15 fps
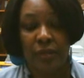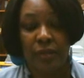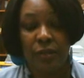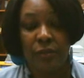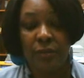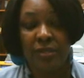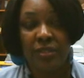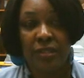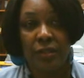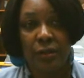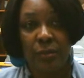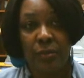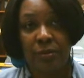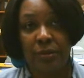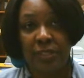New
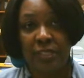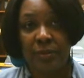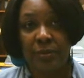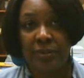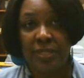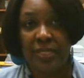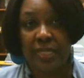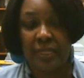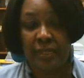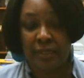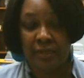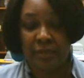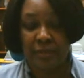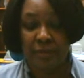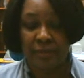material is
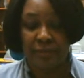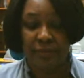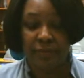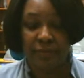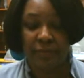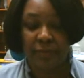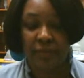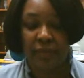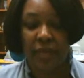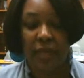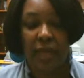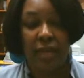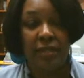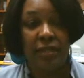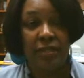presented.
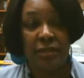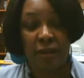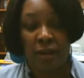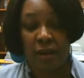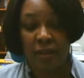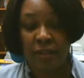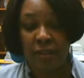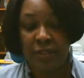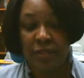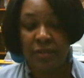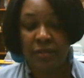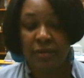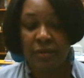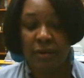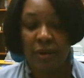Knowledge,
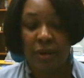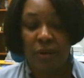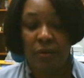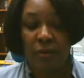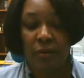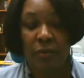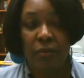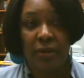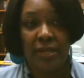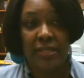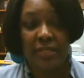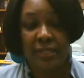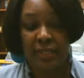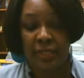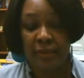
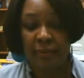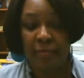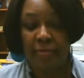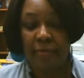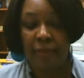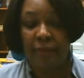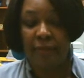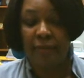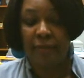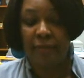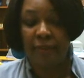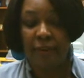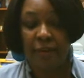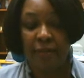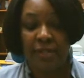reasoning,
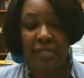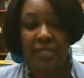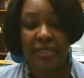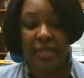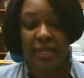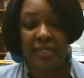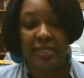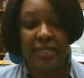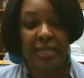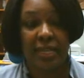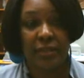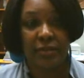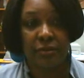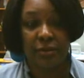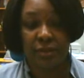theories,
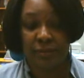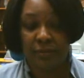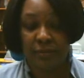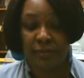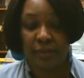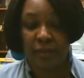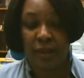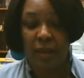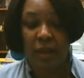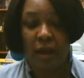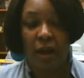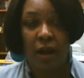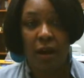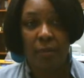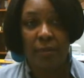etc.
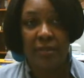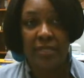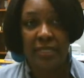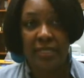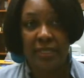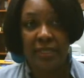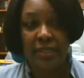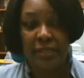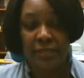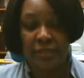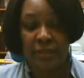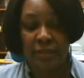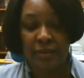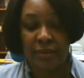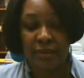are presented to
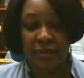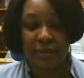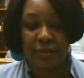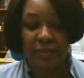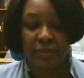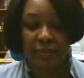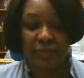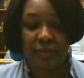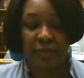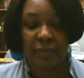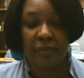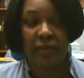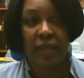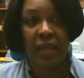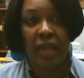students.
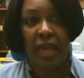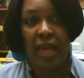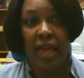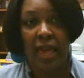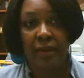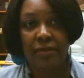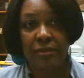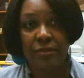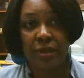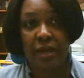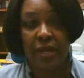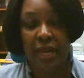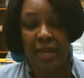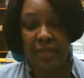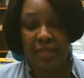
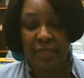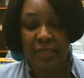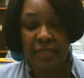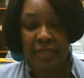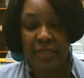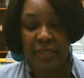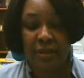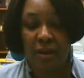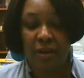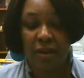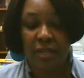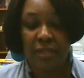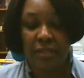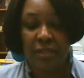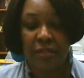Abstract ideas are
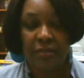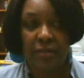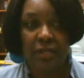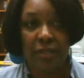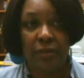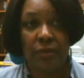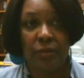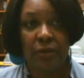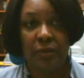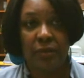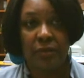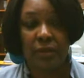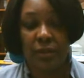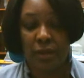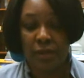illustrated with
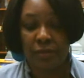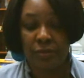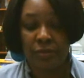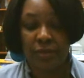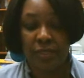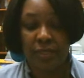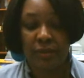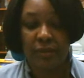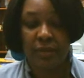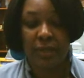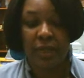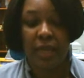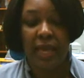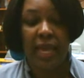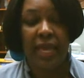concrete
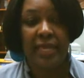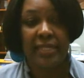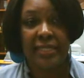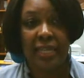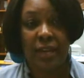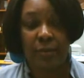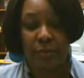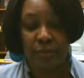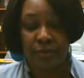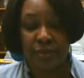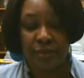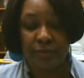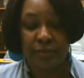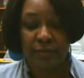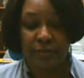examples.